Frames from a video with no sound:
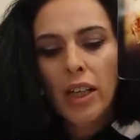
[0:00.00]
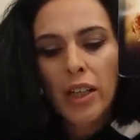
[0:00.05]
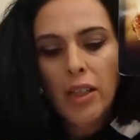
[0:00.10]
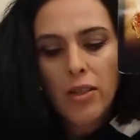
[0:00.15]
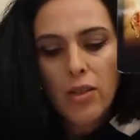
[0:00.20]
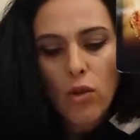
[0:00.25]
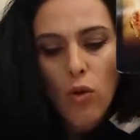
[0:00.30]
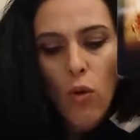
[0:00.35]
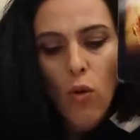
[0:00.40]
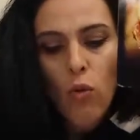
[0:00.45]

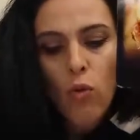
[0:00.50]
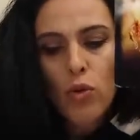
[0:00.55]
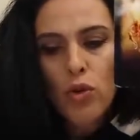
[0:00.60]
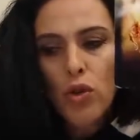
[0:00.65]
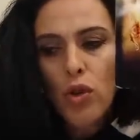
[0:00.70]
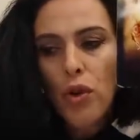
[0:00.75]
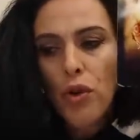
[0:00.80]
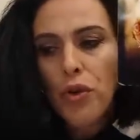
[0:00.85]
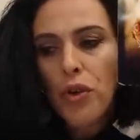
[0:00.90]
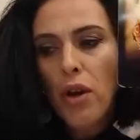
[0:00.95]
it's
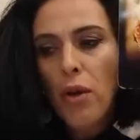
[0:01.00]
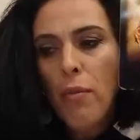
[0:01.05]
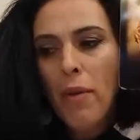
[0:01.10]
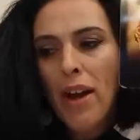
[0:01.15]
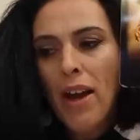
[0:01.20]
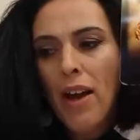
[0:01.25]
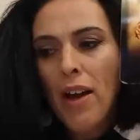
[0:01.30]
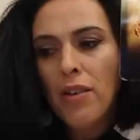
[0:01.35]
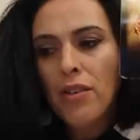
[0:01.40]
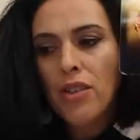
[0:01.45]
also
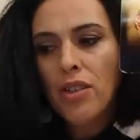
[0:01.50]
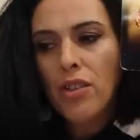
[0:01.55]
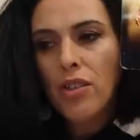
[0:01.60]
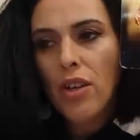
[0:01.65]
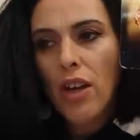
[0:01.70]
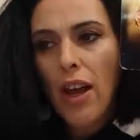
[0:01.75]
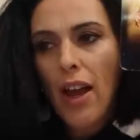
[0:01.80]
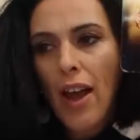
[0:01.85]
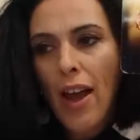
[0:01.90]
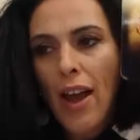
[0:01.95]
about
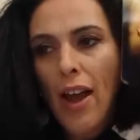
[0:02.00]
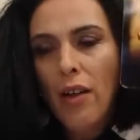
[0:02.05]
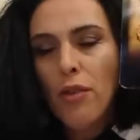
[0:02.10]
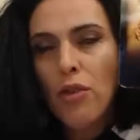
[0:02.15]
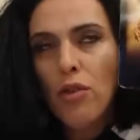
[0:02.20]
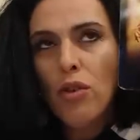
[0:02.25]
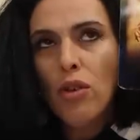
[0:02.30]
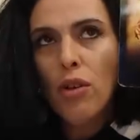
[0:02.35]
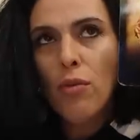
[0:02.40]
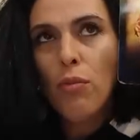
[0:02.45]
how
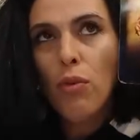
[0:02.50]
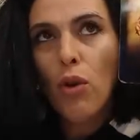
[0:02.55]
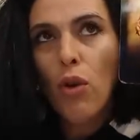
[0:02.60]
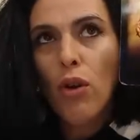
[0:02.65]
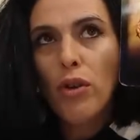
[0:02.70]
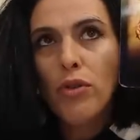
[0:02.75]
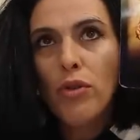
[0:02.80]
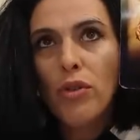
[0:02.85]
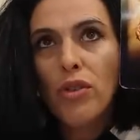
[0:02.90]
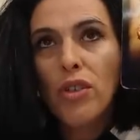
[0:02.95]
you can
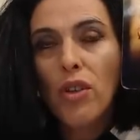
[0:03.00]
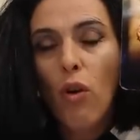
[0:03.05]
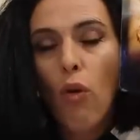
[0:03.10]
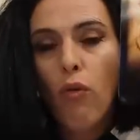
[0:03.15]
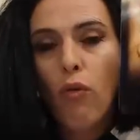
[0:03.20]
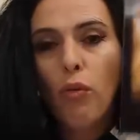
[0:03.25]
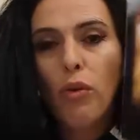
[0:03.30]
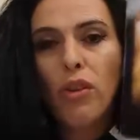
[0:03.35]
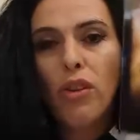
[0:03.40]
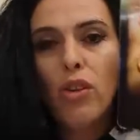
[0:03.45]
apply
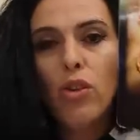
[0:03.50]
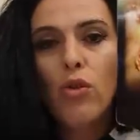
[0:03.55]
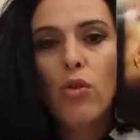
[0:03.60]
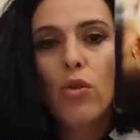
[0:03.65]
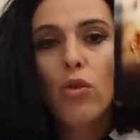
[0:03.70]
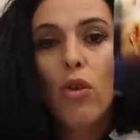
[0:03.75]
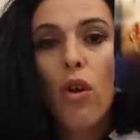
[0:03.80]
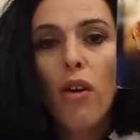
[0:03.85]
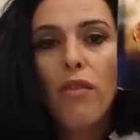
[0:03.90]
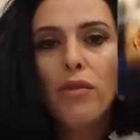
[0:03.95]
yourself within
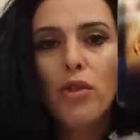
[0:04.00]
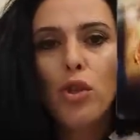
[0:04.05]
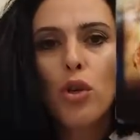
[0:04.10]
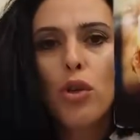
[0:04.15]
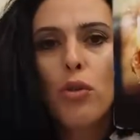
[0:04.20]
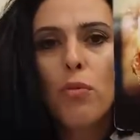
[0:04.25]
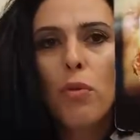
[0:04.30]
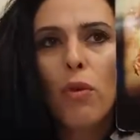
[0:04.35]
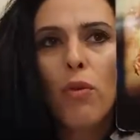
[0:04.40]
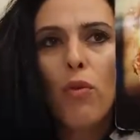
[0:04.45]
your life
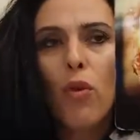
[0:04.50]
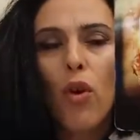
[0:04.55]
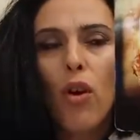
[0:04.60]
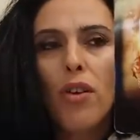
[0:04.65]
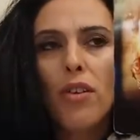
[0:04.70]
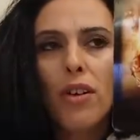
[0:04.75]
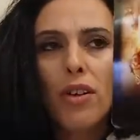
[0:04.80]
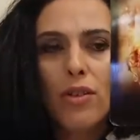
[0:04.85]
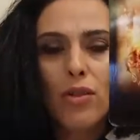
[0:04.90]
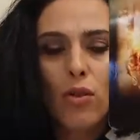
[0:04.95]
to
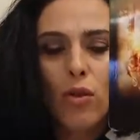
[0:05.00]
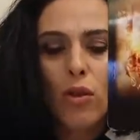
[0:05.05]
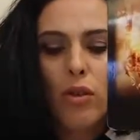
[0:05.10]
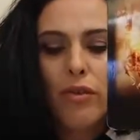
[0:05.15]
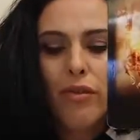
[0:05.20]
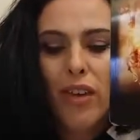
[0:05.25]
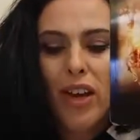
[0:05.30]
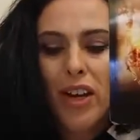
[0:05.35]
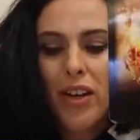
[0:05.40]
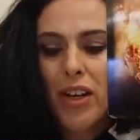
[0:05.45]
provide a
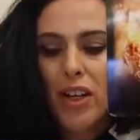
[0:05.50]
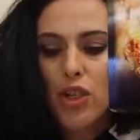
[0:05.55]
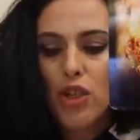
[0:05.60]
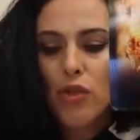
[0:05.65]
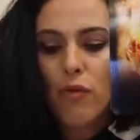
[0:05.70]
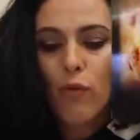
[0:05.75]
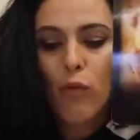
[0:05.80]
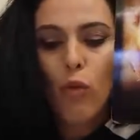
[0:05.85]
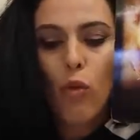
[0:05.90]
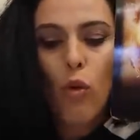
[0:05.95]
solid
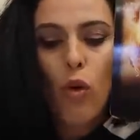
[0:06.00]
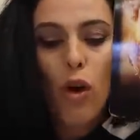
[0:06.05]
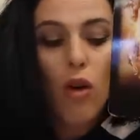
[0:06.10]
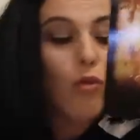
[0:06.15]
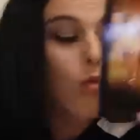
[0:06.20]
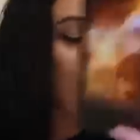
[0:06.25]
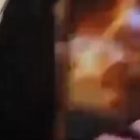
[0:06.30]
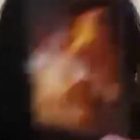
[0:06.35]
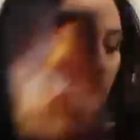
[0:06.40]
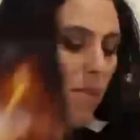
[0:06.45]
foundation for
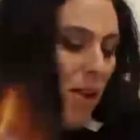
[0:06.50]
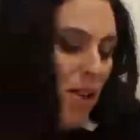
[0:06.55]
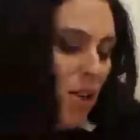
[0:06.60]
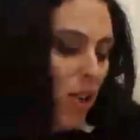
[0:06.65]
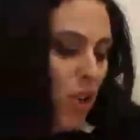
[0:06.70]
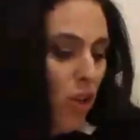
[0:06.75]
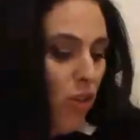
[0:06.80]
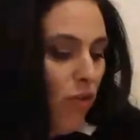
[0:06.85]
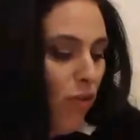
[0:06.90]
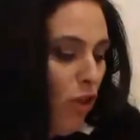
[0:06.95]
a
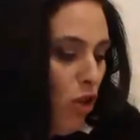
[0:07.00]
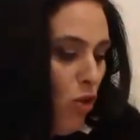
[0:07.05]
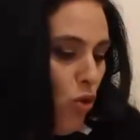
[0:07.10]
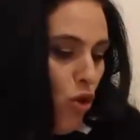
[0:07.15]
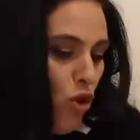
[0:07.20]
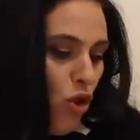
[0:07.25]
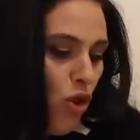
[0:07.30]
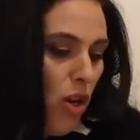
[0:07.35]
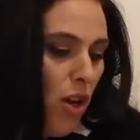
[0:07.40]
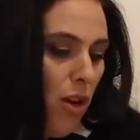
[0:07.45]
romantic
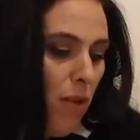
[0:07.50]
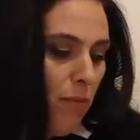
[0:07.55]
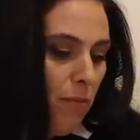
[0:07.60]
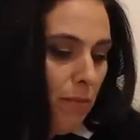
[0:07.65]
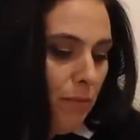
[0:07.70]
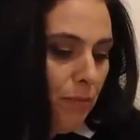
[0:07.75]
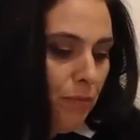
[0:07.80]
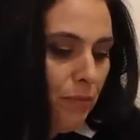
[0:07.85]
future.